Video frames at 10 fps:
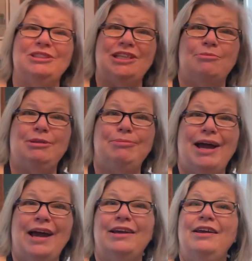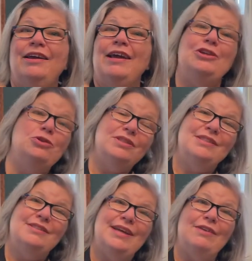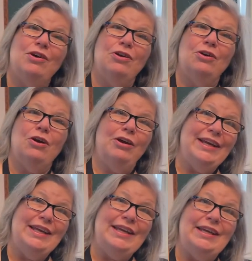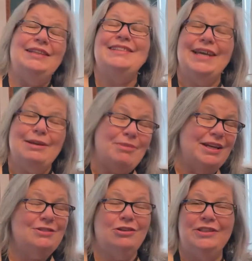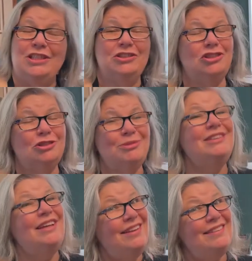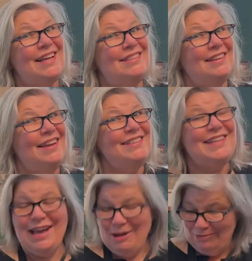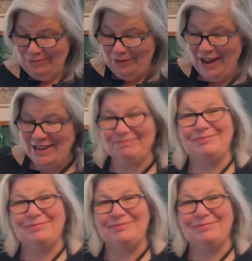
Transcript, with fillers: coming back and you can save her or he 10 minutes on each instrument, that's a lot of time, right?